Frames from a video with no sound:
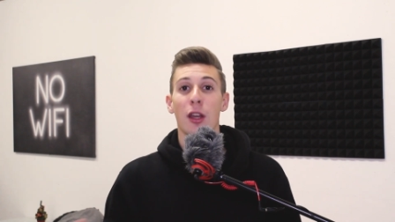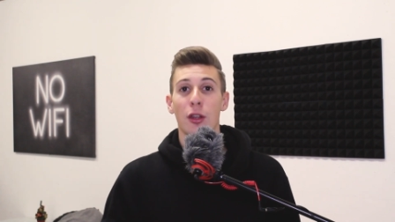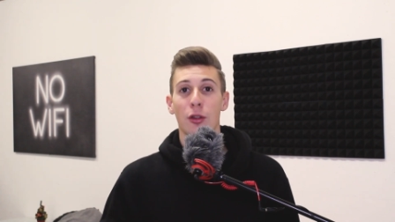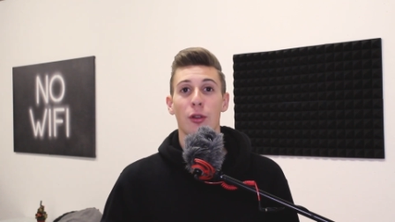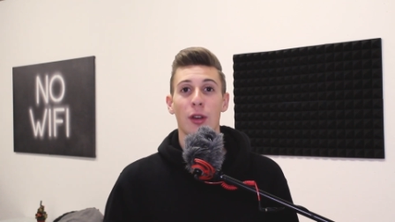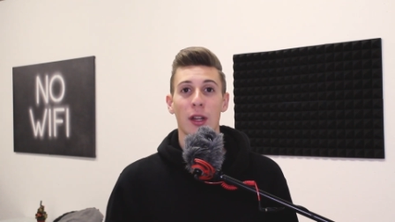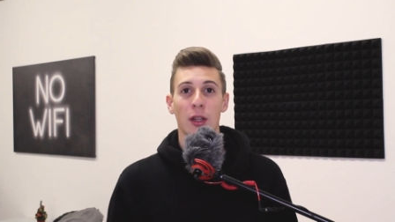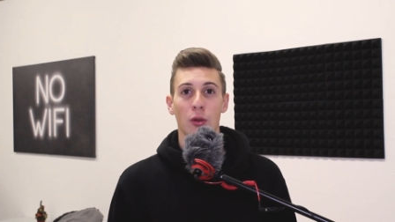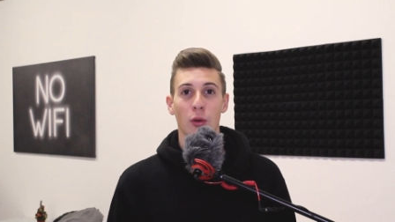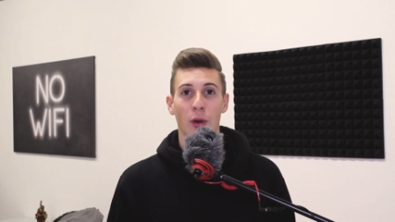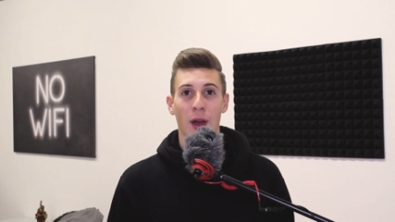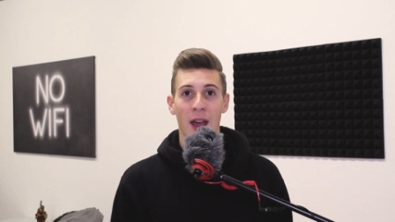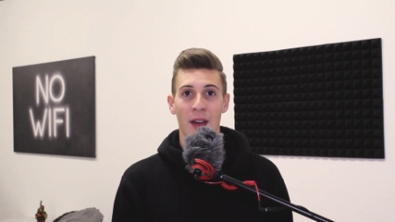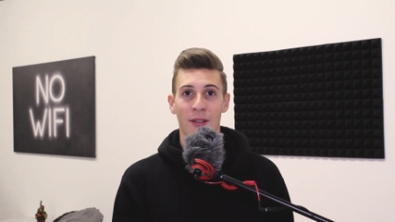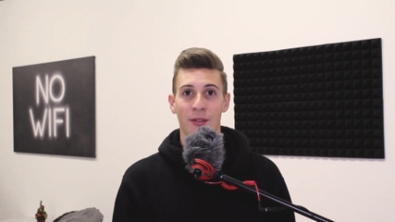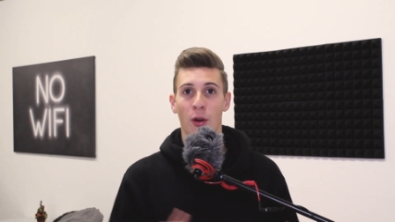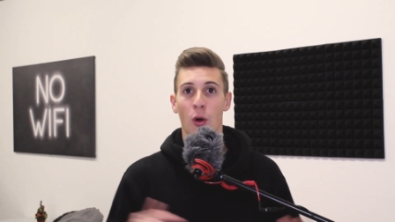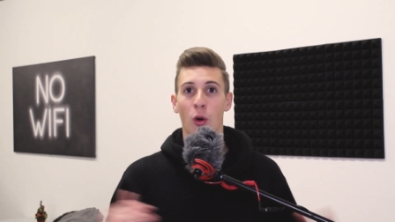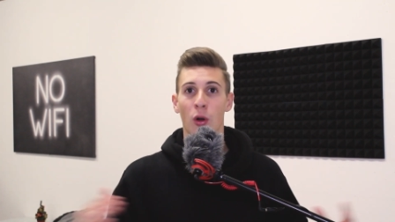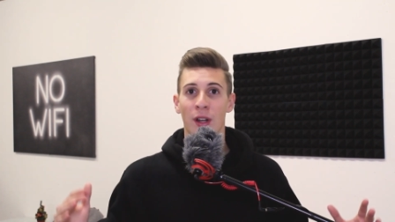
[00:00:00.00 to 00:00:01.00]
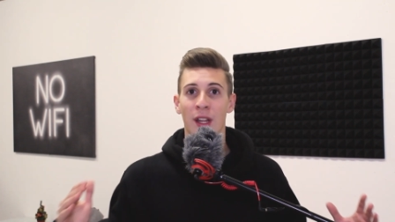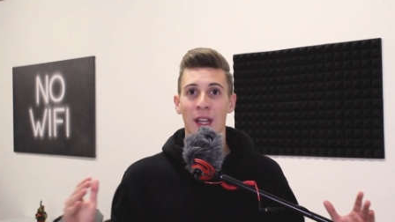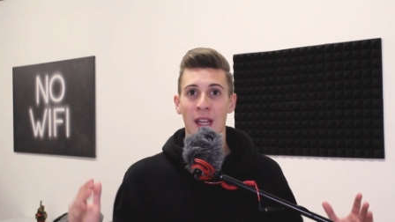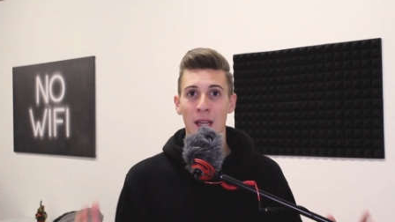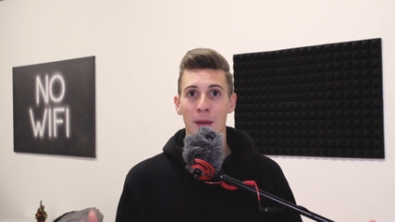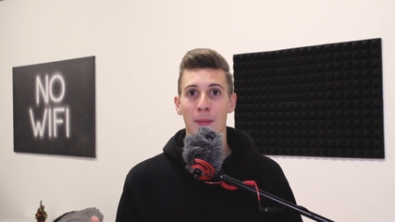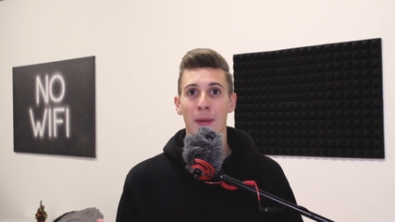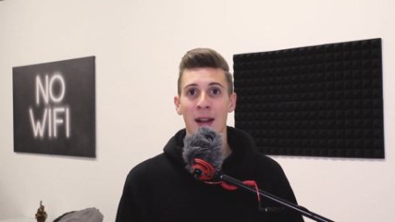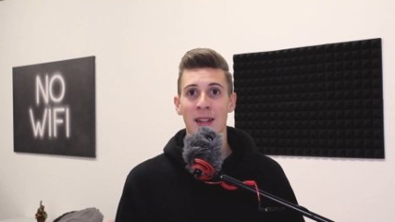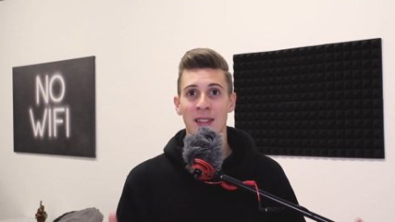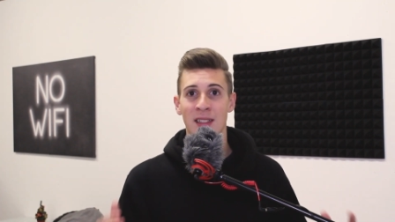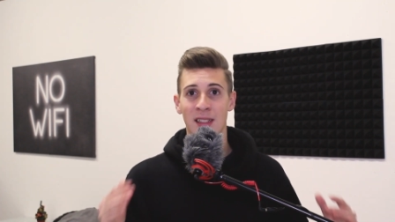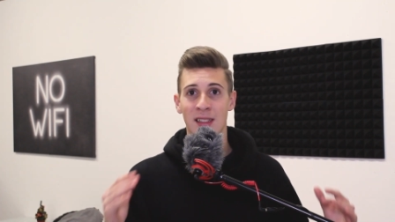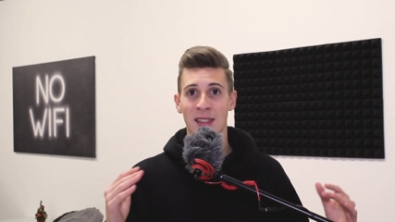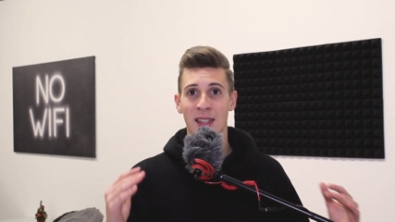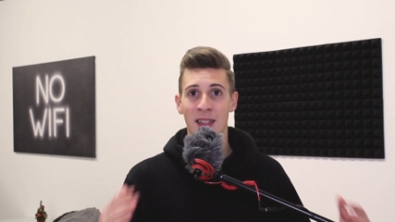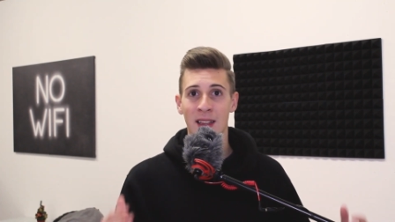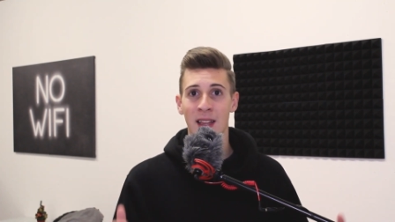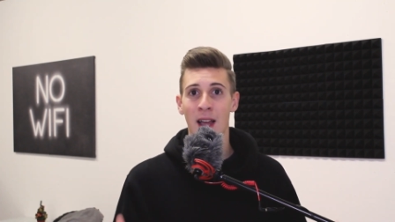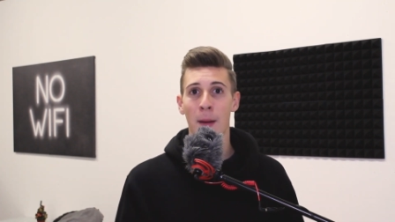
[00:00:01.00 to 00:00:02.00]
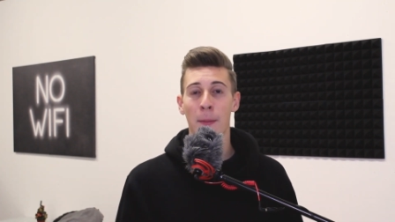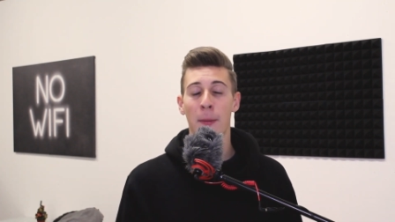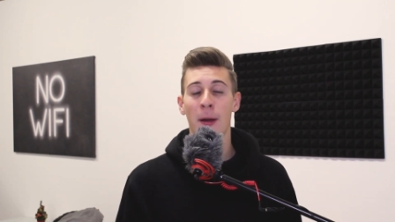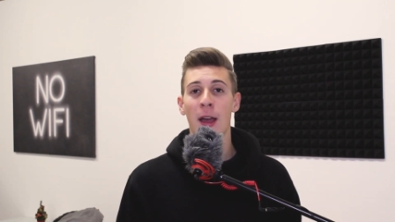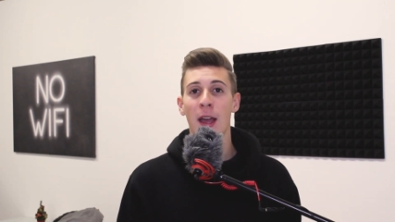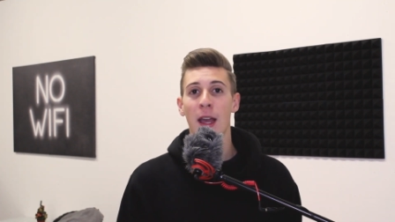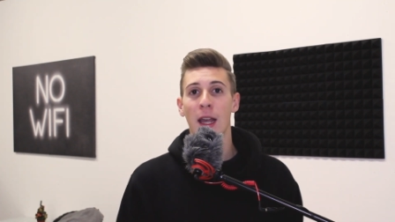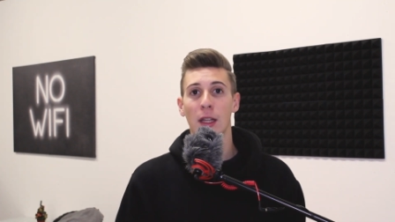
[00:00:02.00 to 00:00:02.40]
you need to have all the emails set up